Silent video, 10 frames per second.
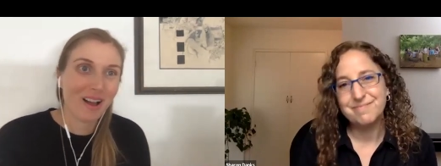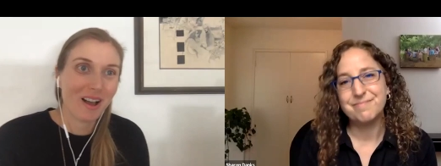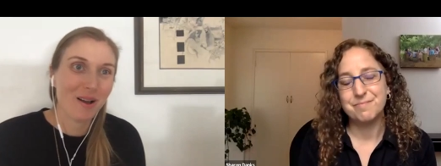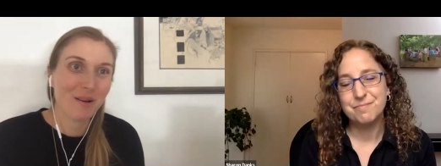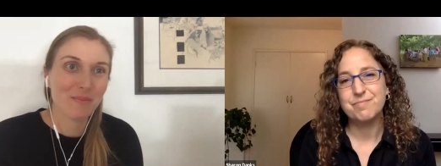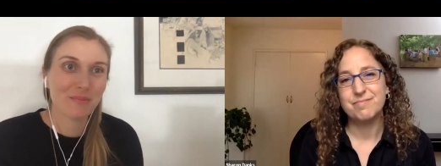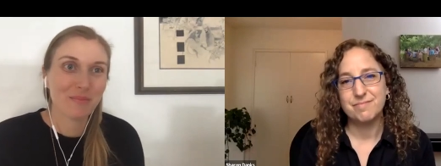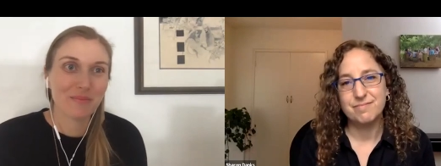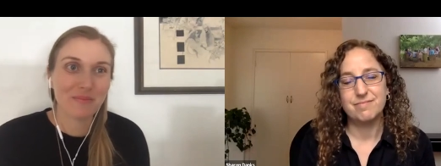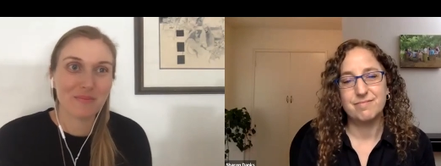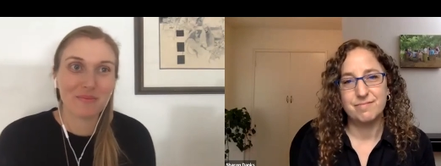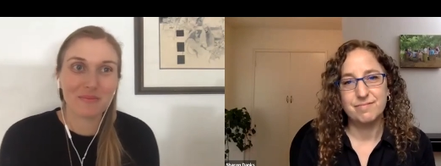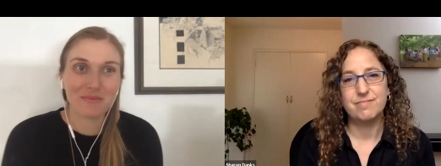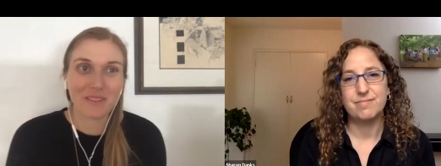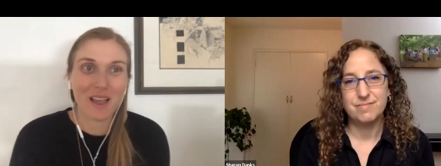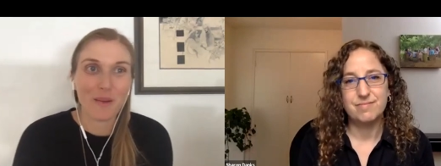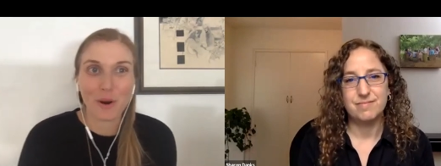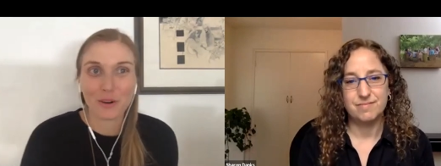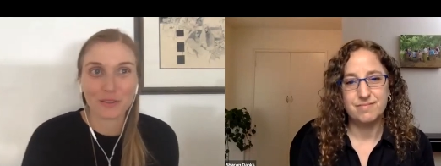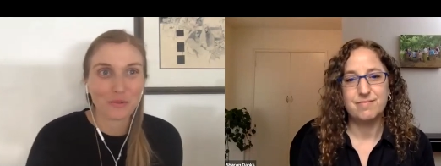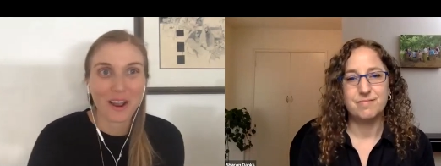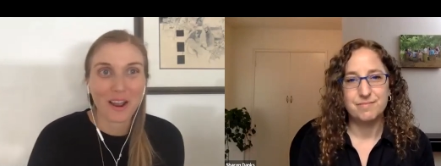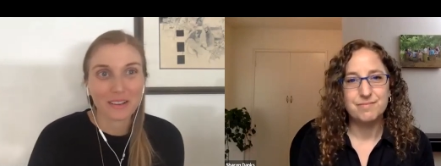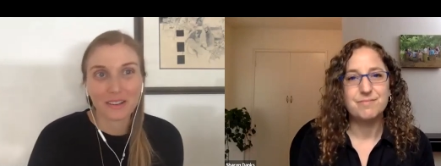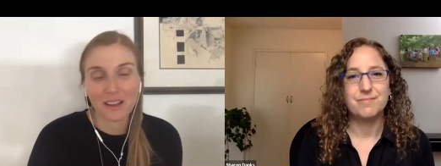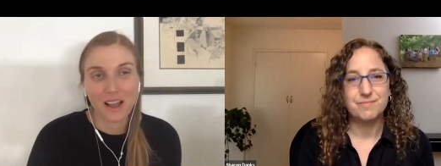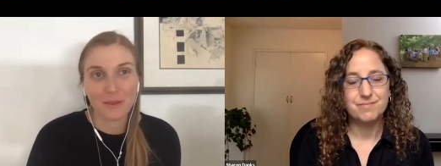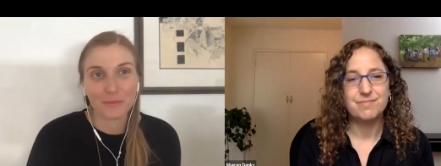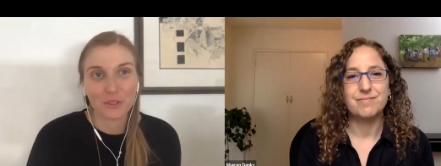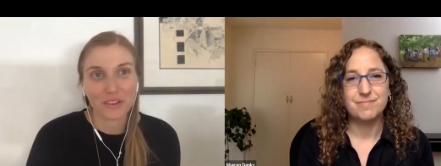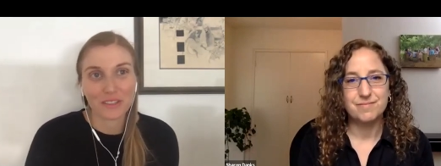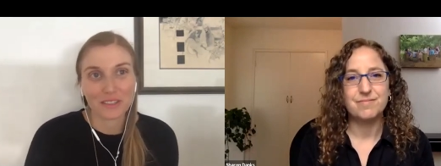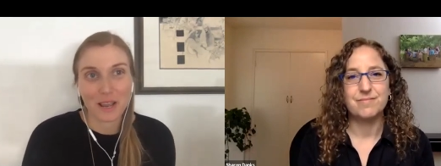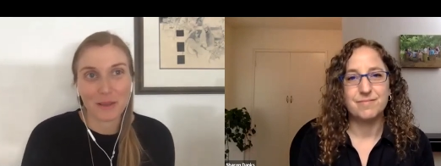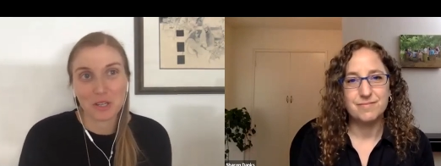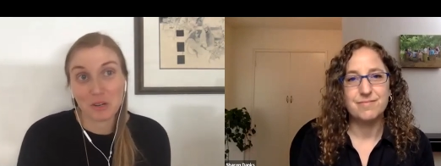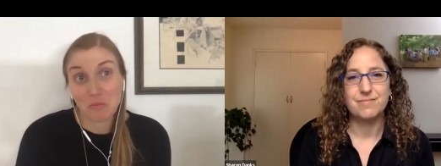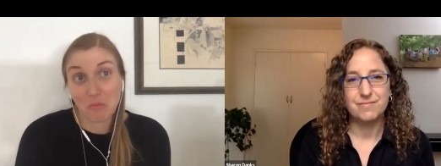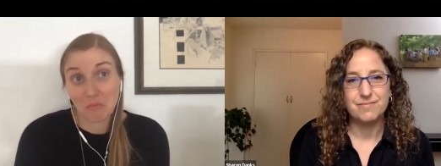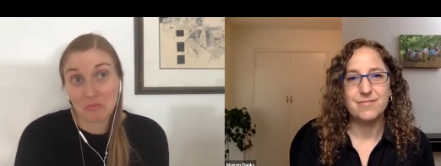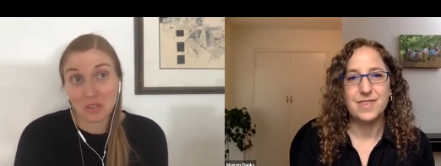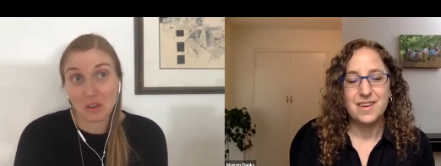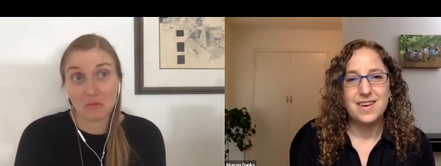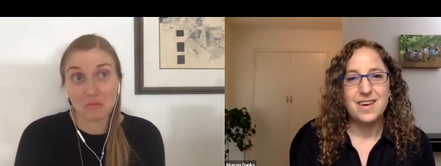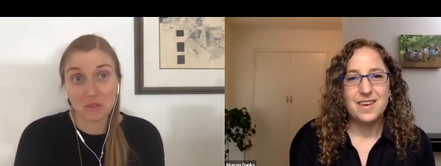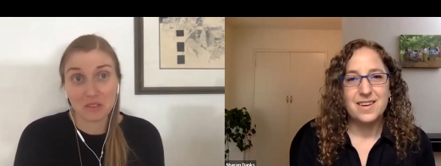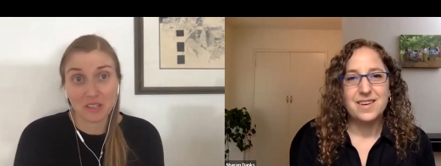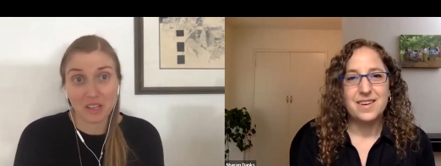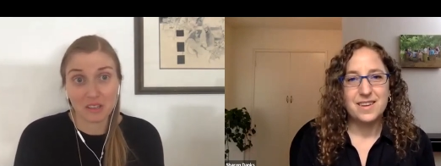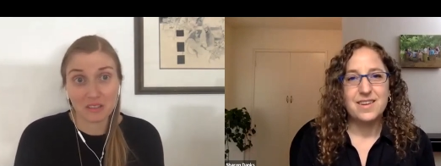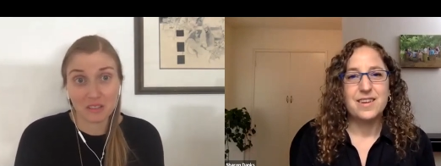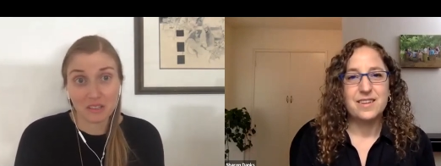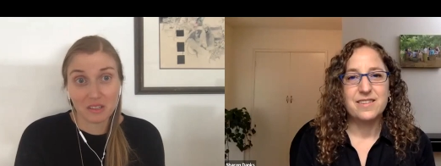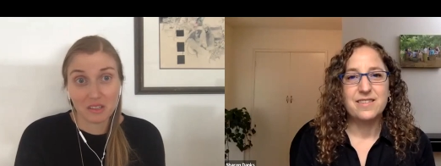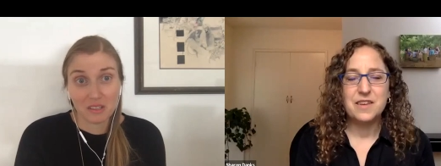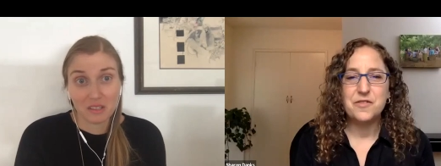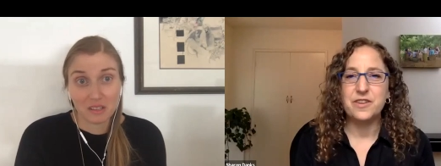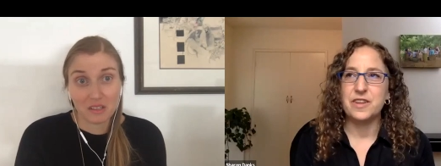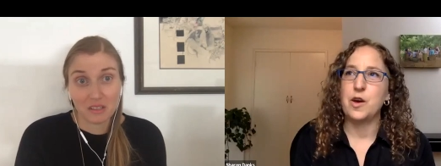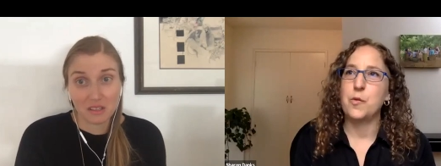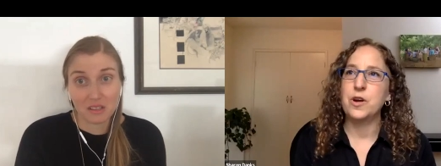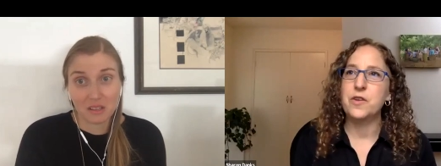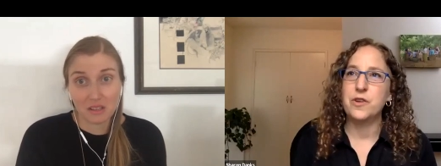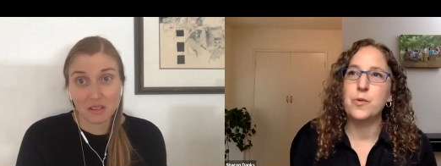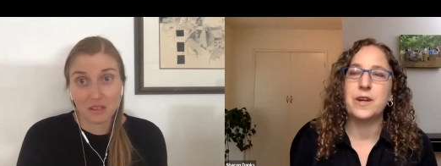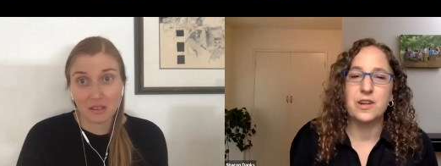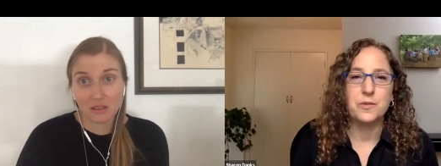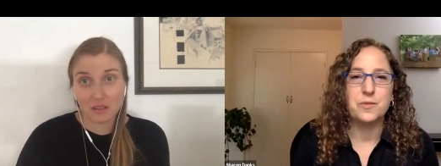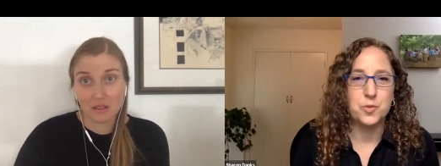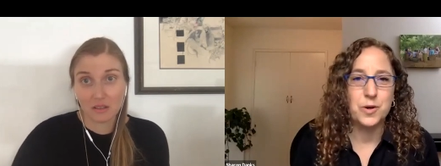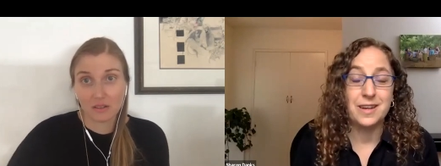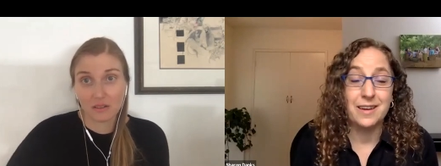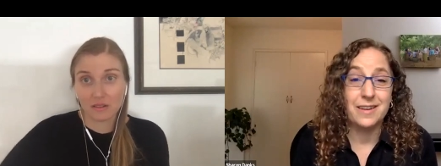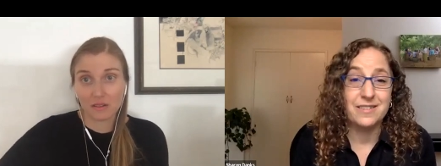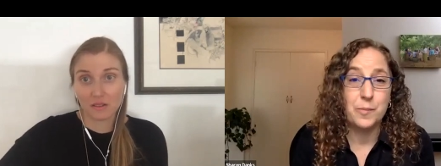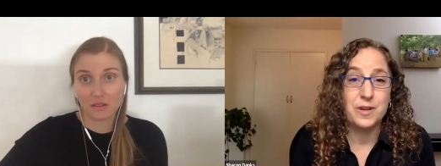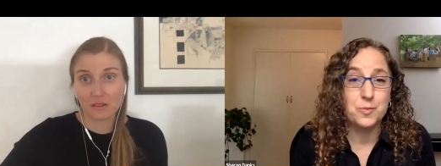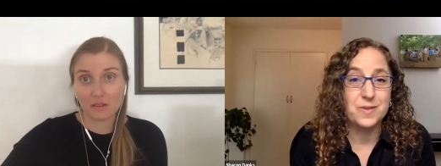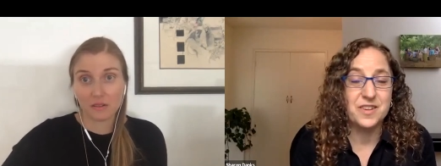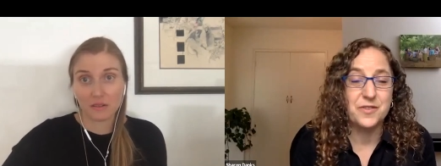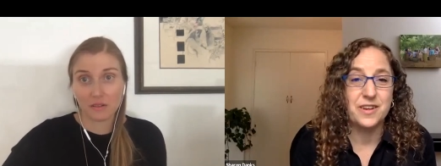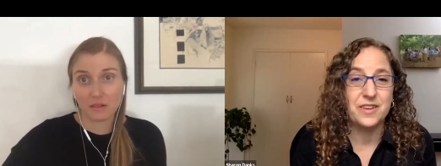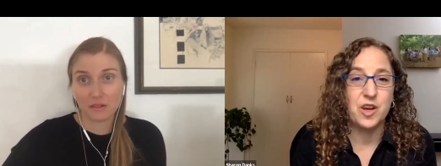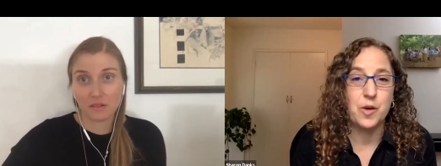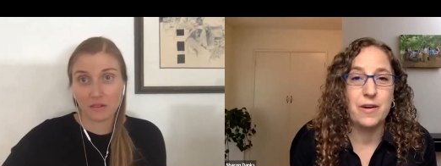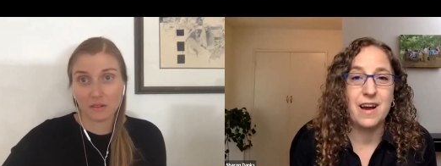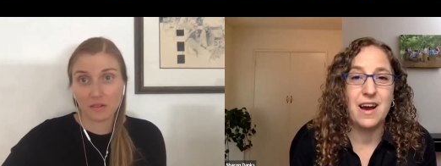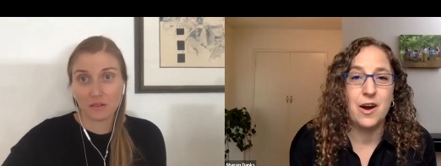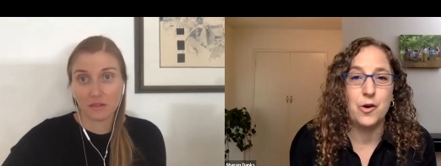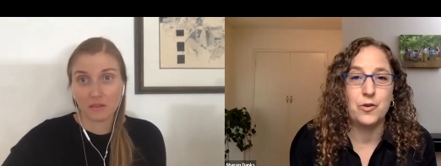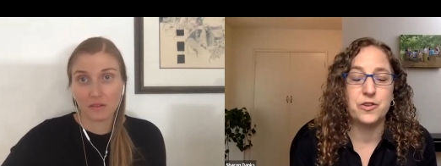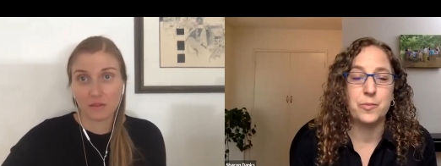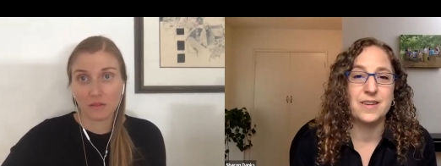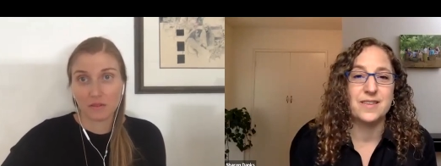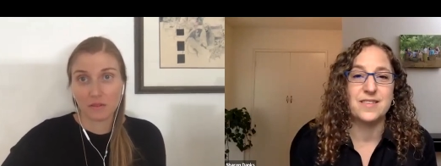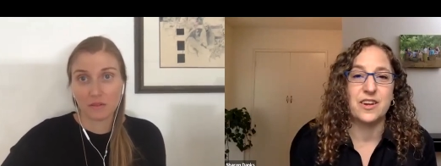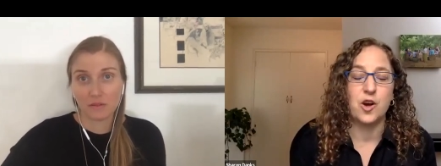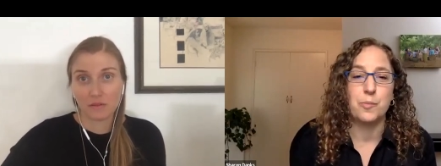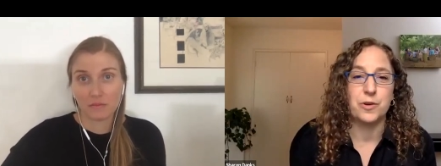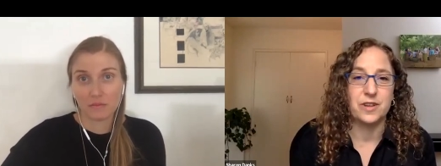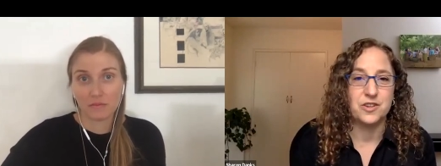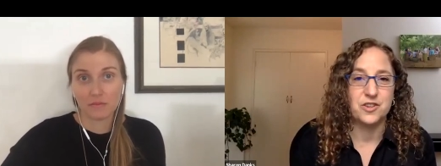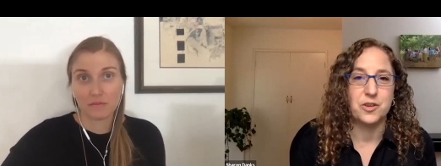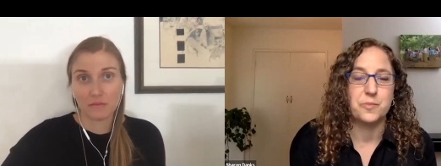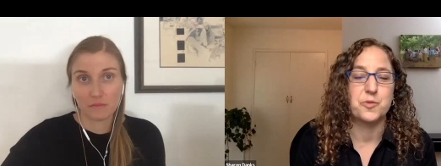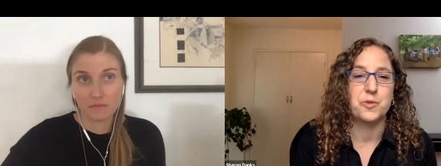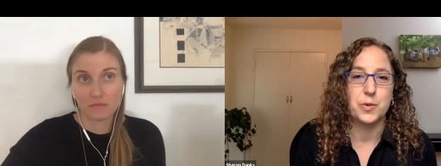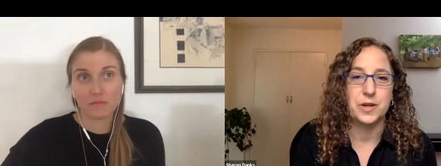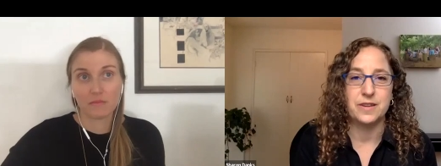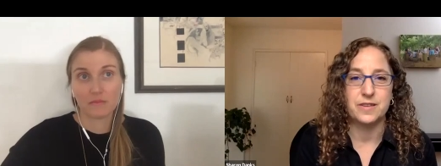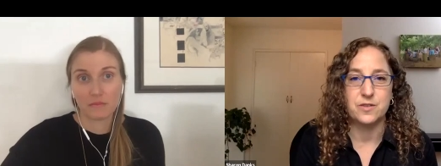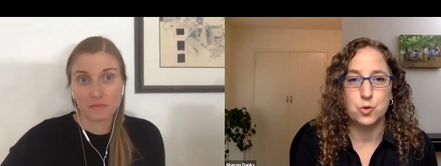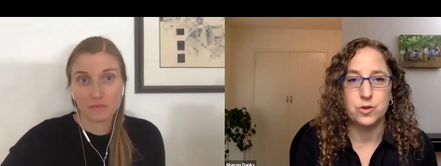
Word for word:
Speaker 1: um, uh, Parks and Rec um, during this time too. So we'll see.
Speaker 2: Definitely. And one of our working groups is working on the topic specifically about how to best set up relationships between school